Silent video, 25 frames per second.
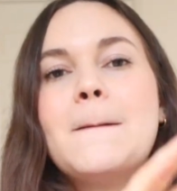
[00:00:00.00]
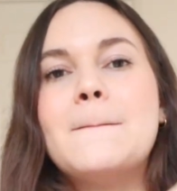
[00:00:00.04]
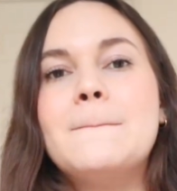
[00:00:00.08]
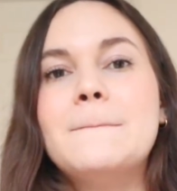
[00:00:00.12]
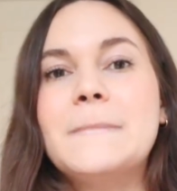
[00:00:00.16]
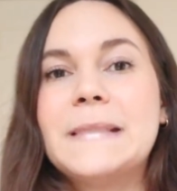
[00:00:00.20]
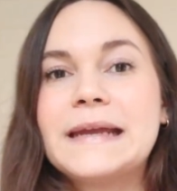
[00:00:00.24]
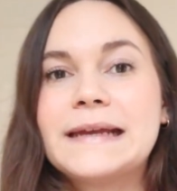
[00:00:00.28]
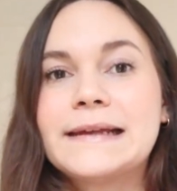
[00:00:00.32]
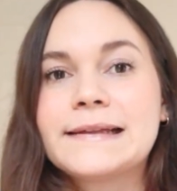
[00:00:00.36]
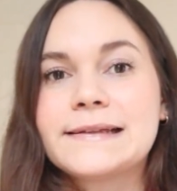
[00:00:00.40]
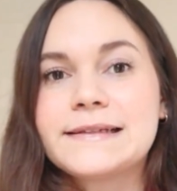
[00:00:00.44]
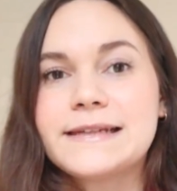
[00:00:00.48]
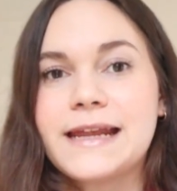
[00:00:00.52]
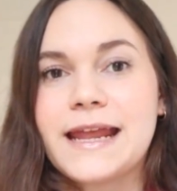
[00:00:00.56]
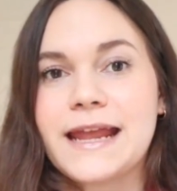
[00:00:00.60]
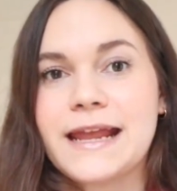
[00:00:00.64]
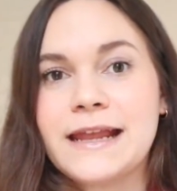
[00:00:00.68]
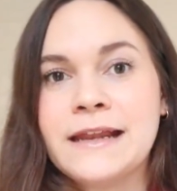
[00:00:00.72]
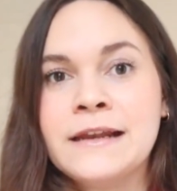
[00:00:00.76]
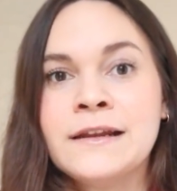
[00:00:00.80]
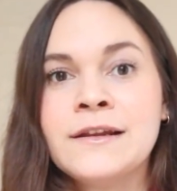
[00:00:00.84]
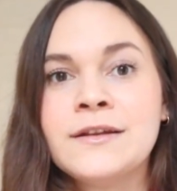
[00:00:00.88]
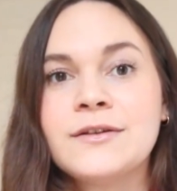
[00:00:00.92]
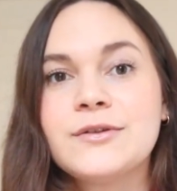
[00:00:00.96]
mixed
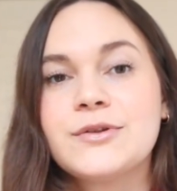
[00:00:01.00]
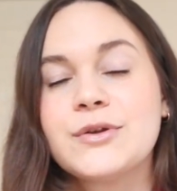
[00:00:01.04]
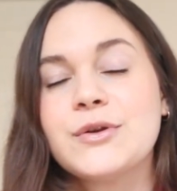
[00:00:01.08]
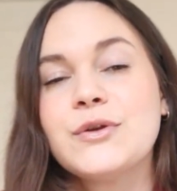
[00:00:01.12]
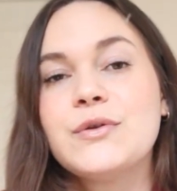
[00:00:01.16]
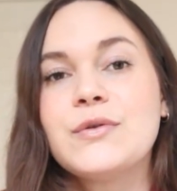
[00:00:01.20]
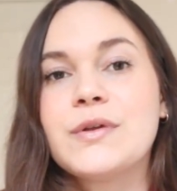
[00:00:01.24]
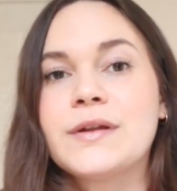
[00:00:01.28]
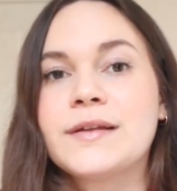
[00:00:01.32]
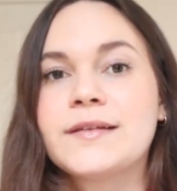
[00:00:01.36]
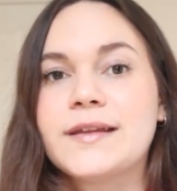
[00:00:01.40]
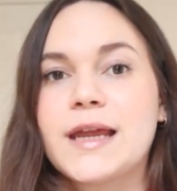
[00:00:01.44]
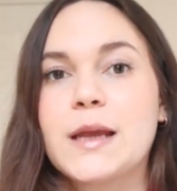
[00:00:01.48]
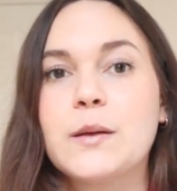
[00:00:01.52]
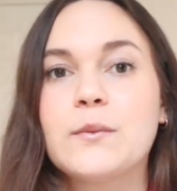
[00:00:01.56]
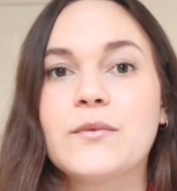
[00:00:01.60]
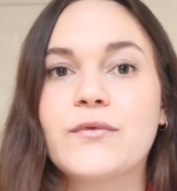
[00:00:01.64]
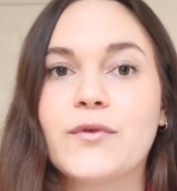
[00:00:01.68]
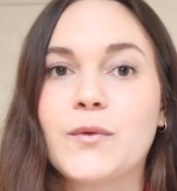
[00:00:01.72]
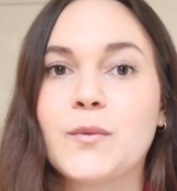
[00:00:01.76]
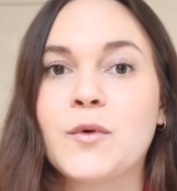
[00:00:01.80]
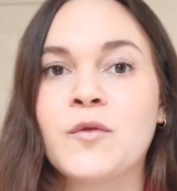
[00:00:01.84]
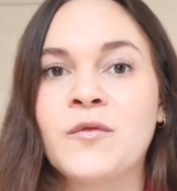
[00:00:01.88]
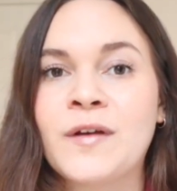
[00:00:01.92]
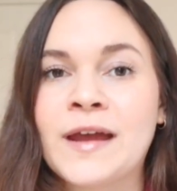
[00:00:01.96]
in to the same
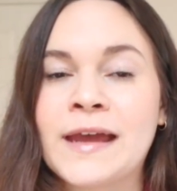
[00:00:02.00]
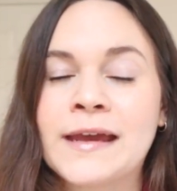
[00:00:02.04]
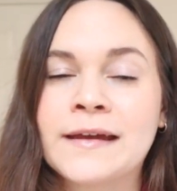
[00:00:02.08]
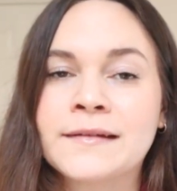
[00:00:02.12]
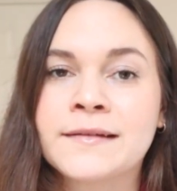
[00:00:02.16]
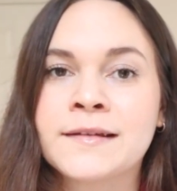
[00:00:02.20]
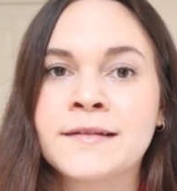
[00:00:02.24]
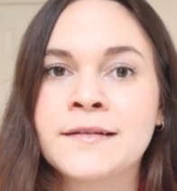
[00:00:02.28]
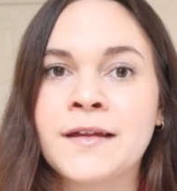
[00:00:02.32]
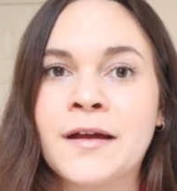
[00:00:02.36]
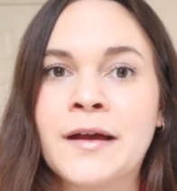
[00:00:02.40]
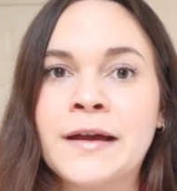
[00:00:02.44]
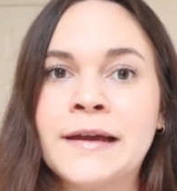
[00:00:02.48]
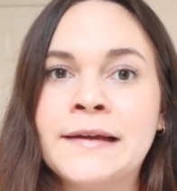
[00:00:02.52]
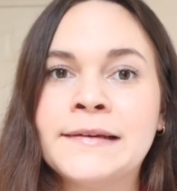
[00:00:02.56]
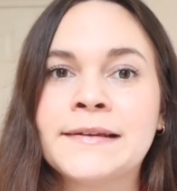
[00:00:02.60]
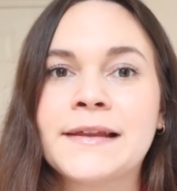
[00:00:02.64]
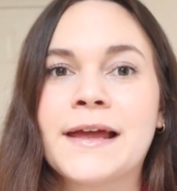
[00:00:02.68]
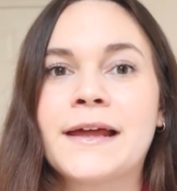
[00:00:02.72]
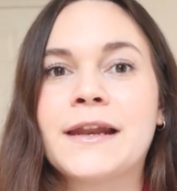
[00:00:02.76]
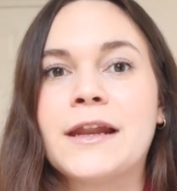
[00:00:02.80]
form of exercise,